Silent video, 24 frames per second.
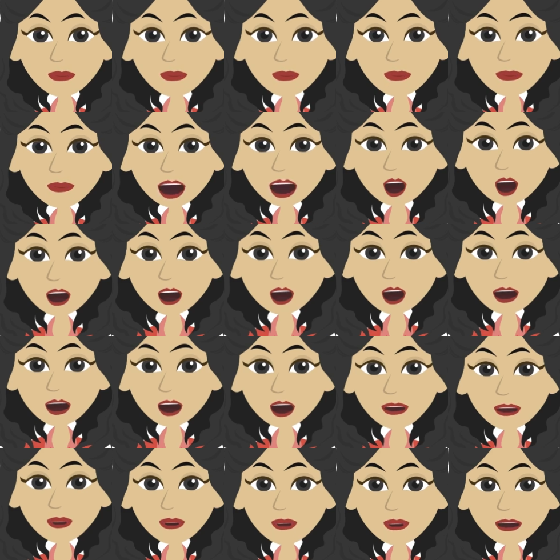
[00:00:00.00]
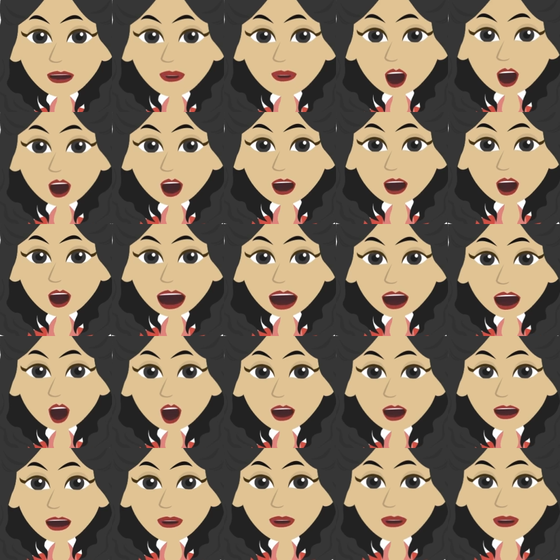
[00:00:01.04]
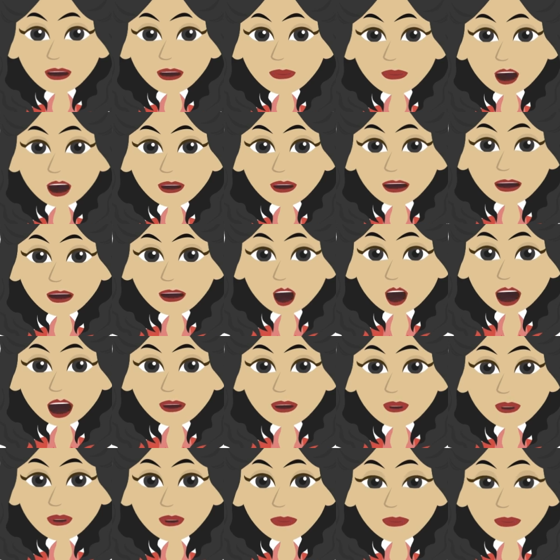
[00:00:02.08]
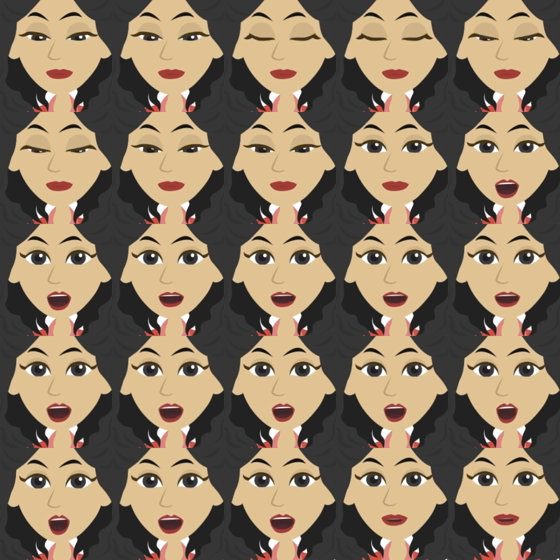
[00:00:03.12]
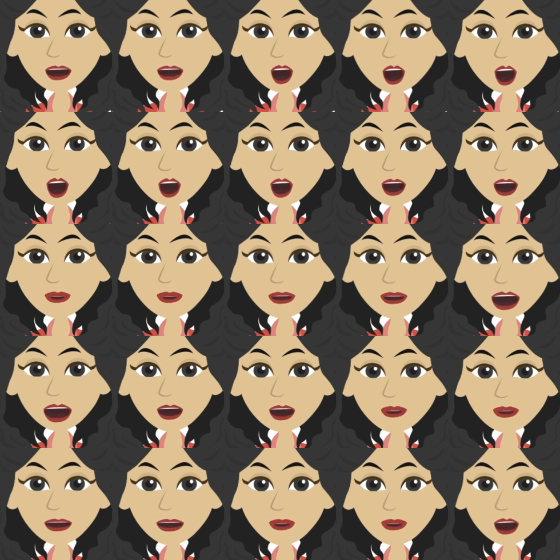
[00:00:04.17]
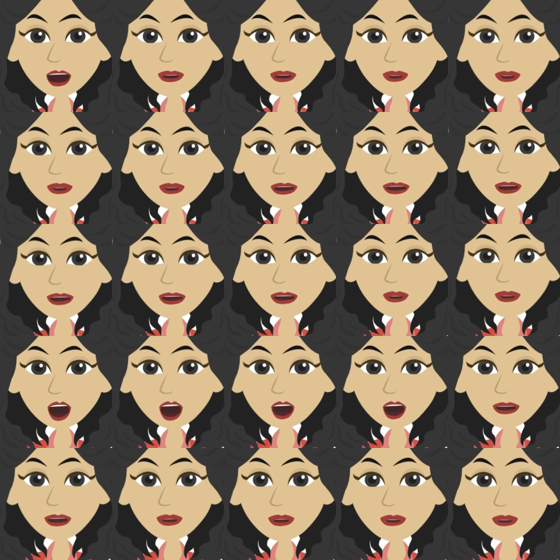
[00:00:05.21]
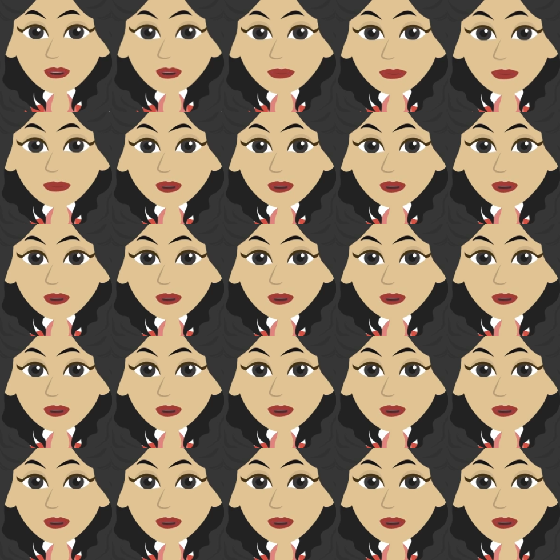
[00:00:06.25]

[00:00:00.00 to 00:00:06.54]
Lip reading: that are made to be thrown away after a single use will help reduce the amount of trash we have in our environment.